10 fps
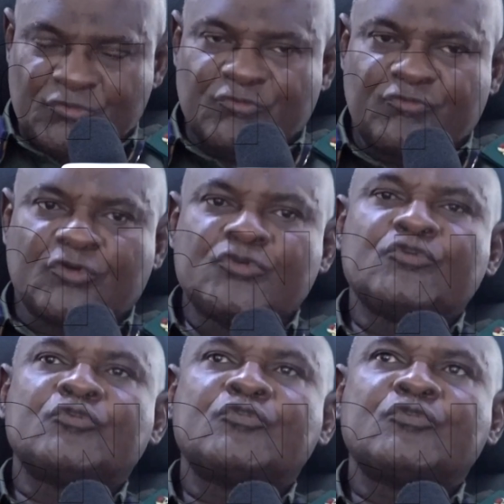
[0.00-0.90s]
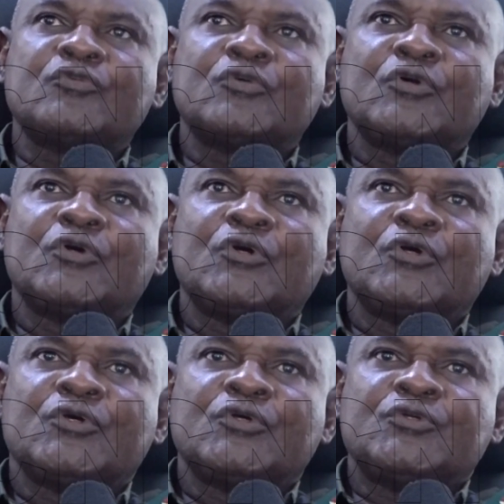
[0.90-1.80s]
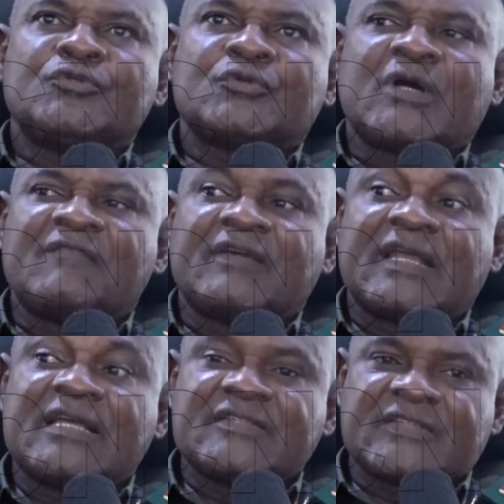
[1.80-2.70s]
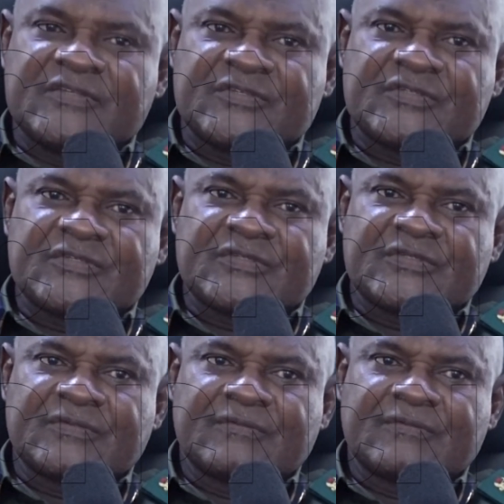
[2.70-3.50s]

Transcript: For you to have a license